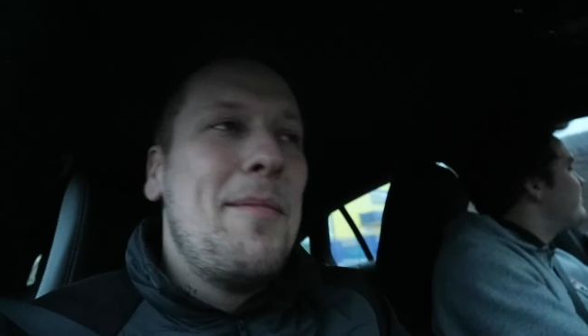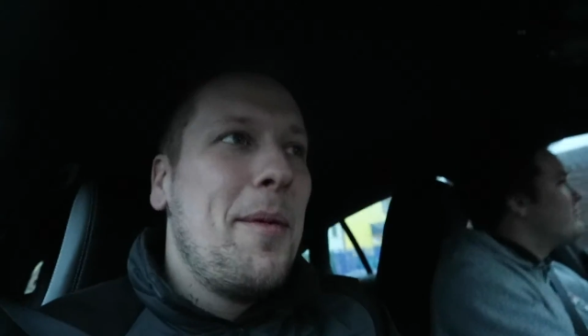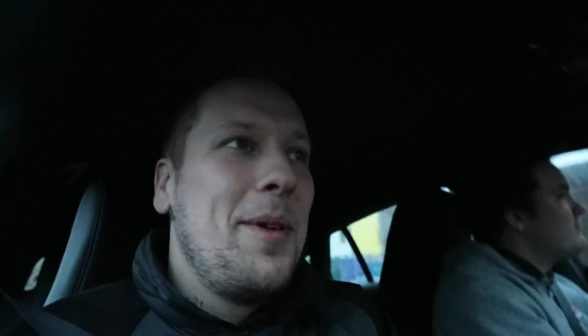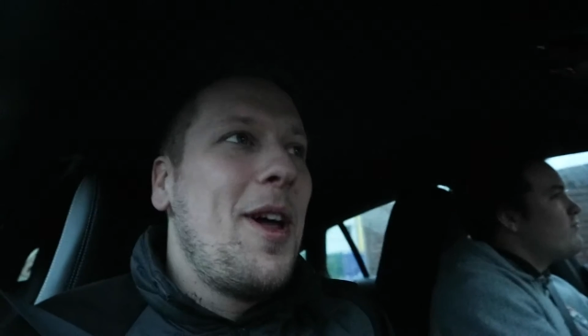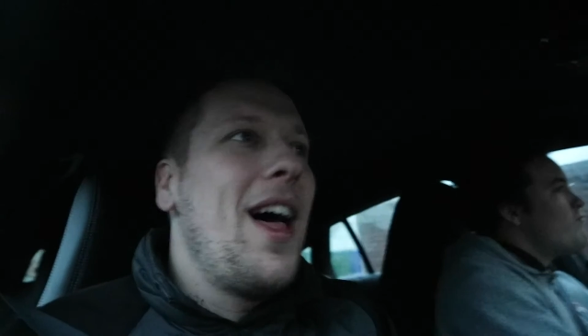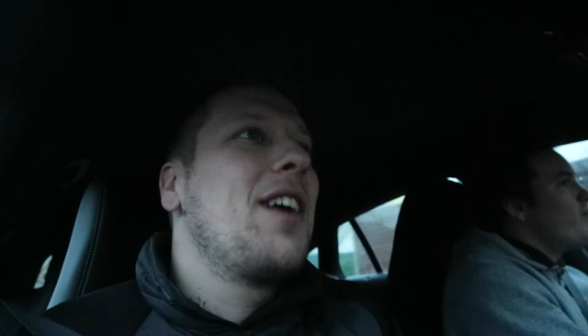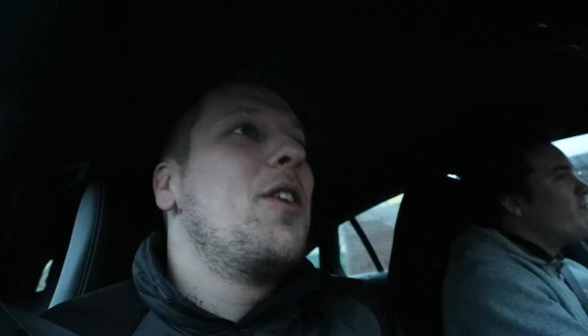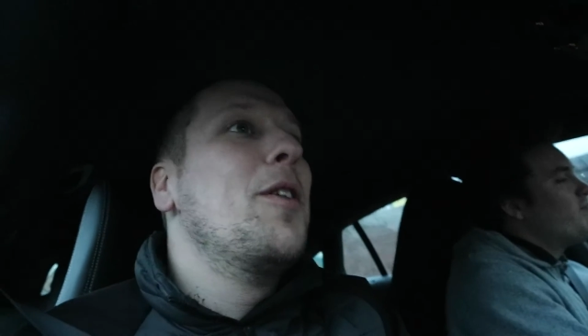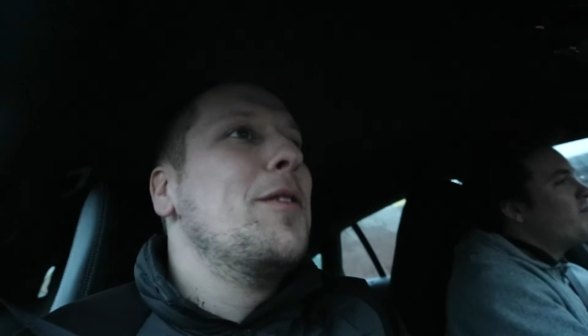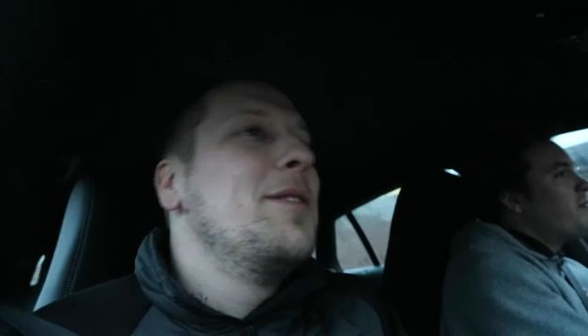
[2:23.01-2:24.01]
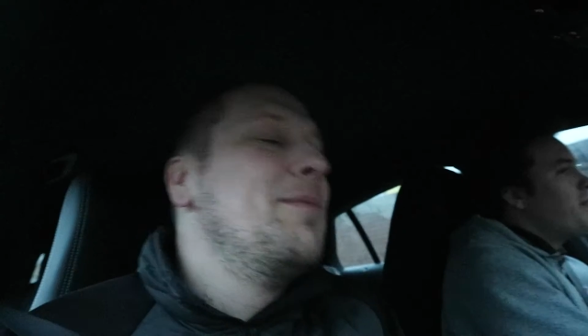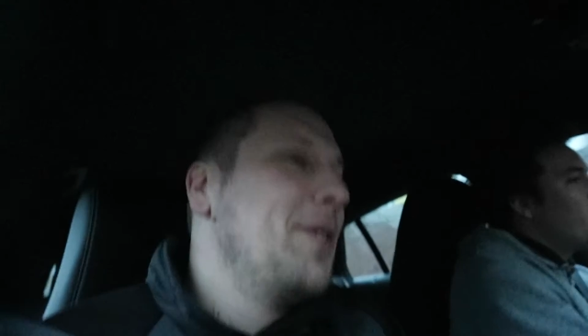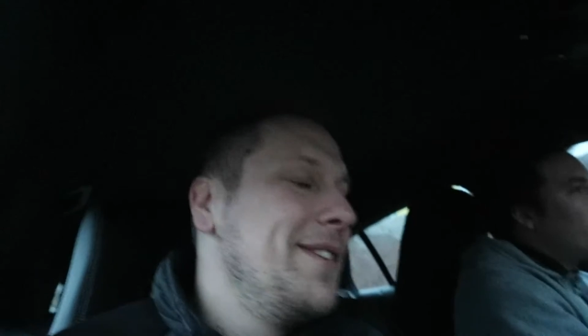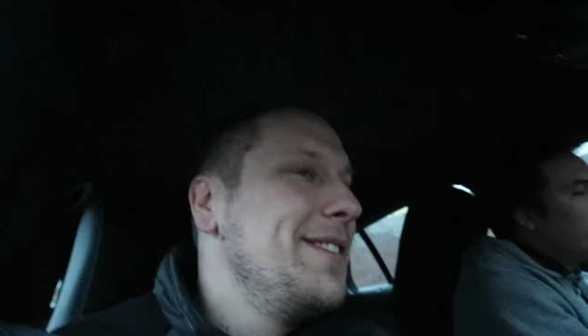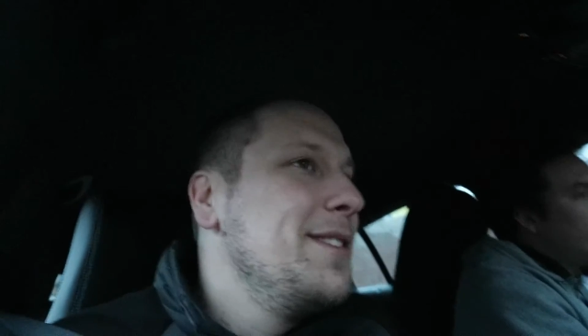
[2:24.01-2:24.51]
Normally not that cold,
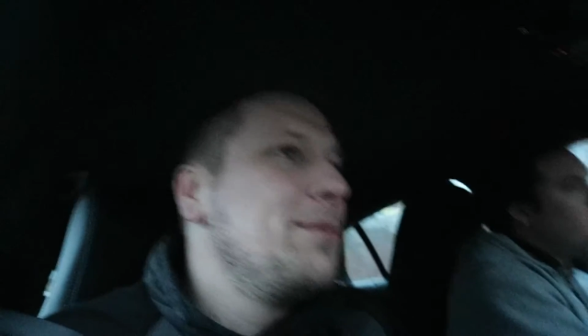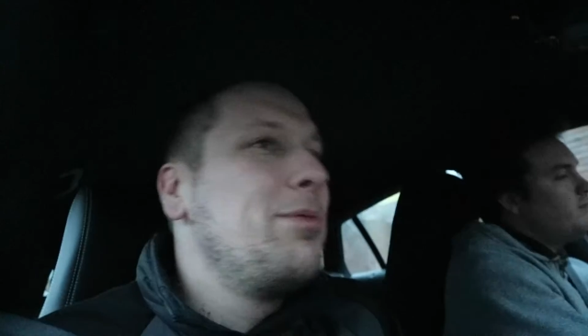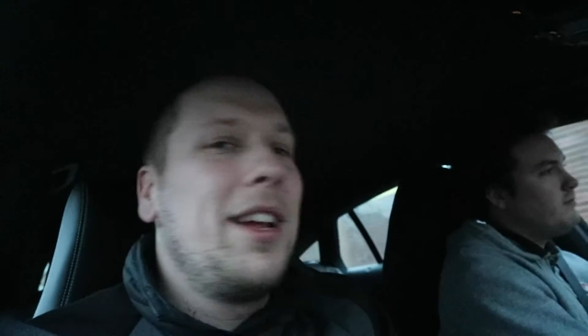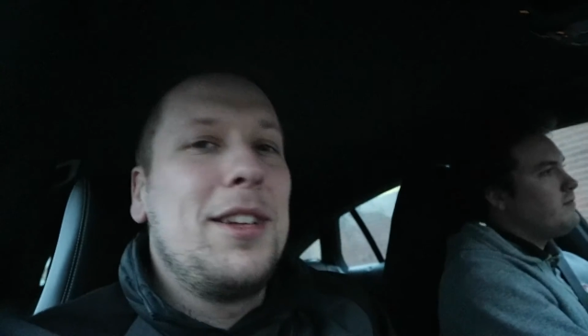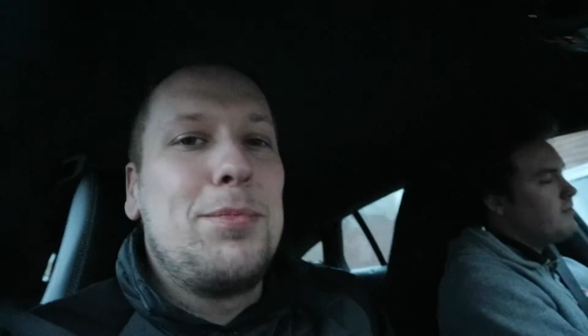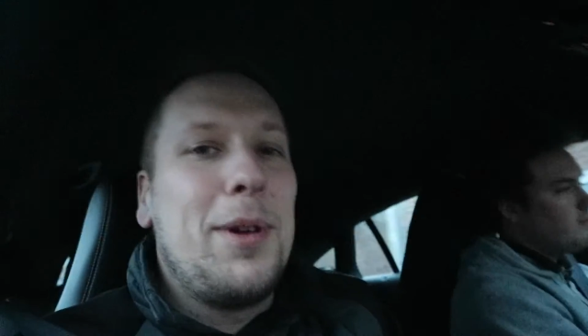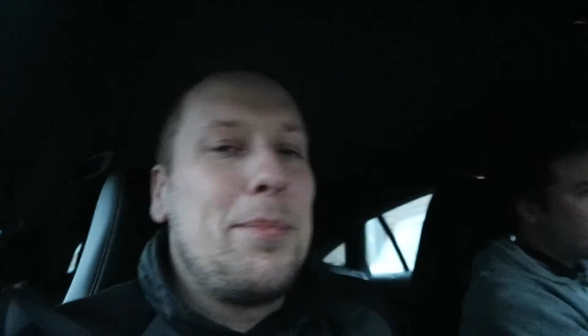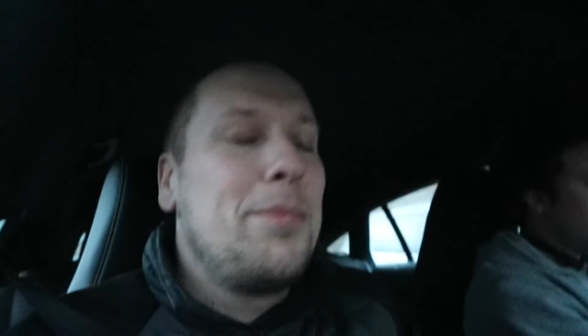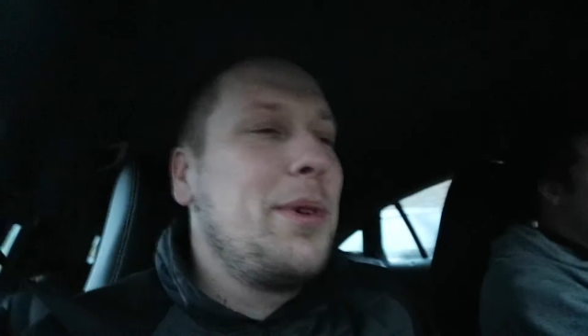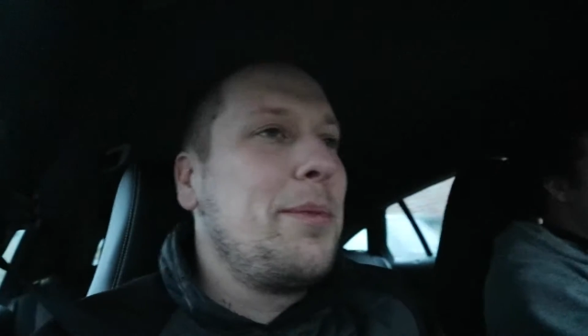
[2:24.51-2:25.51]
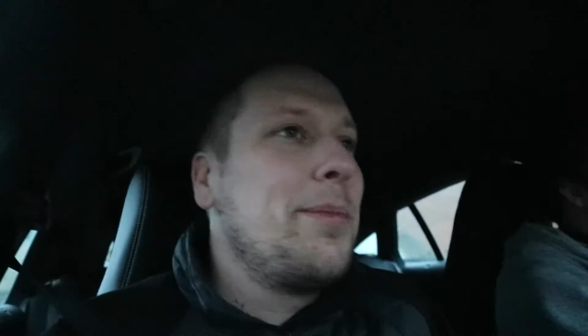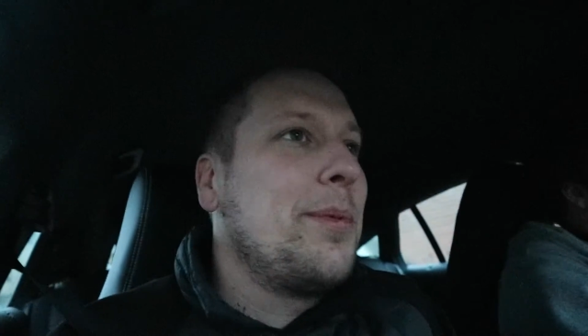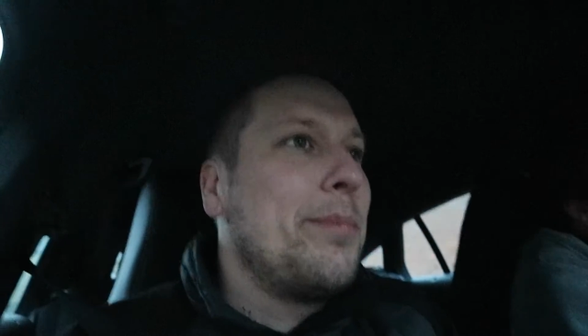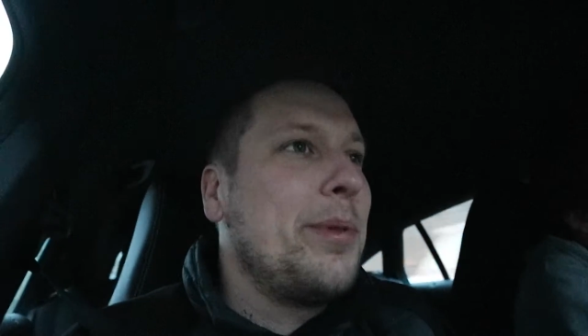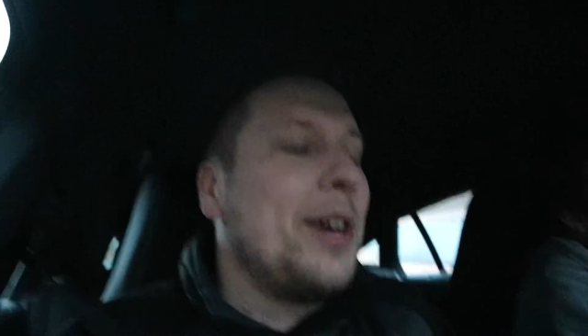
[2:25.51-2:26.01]
but it's pretty, it's pretty, pretty,
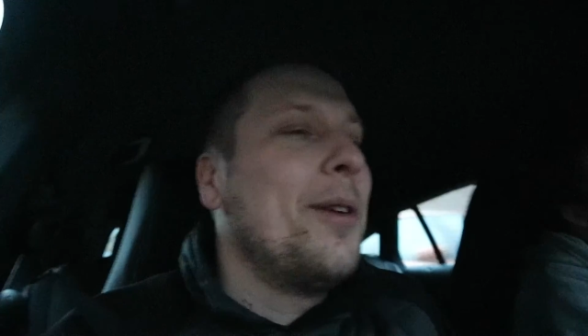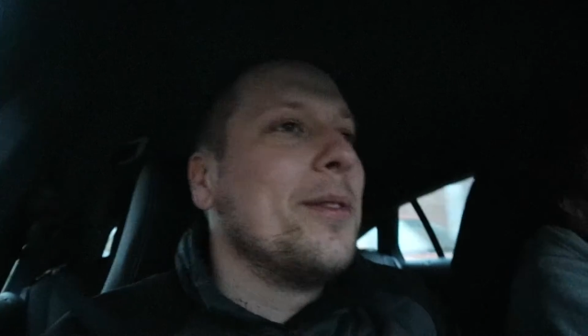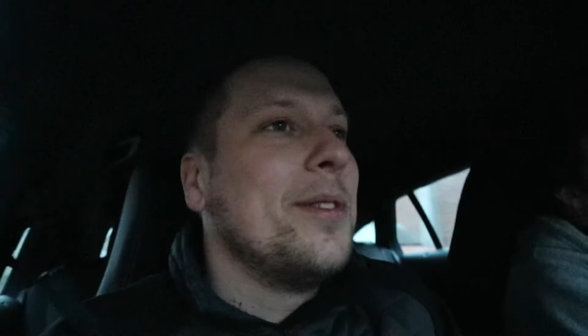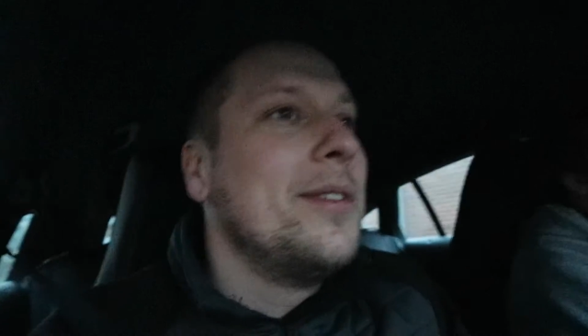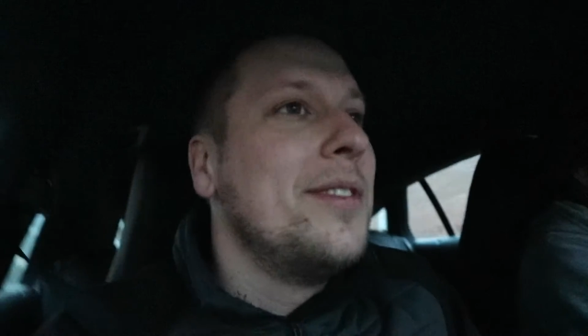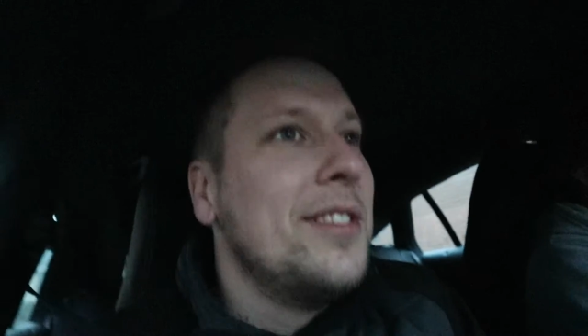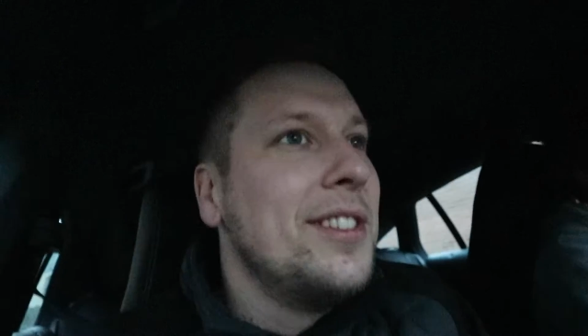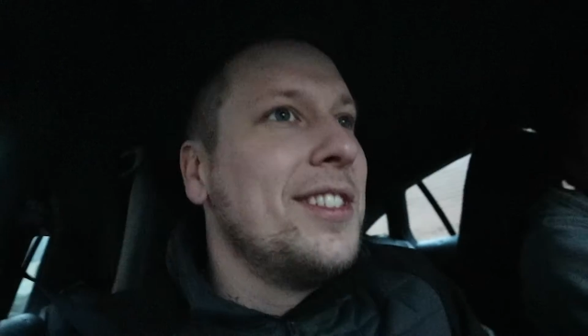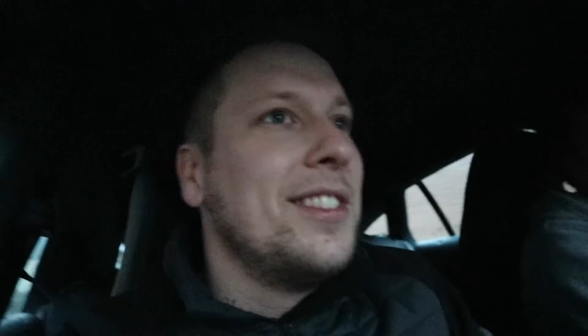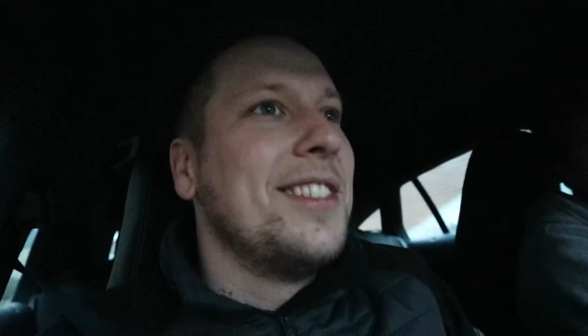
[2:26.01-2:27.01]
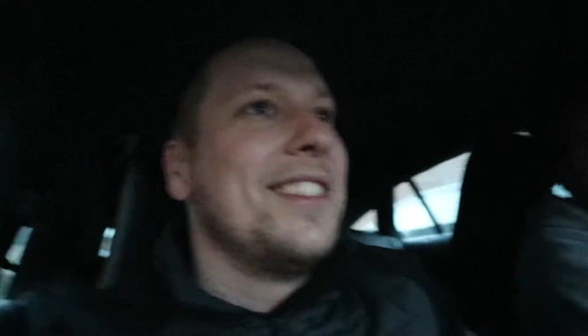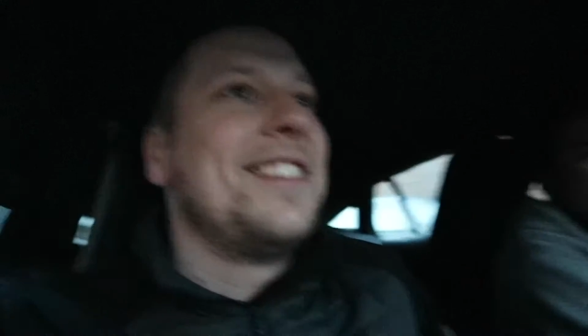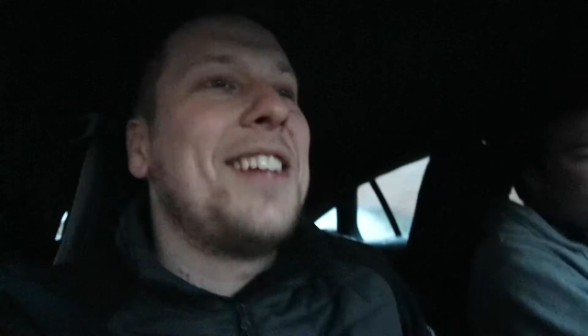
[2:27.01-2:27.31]
pretty cold. Siberian.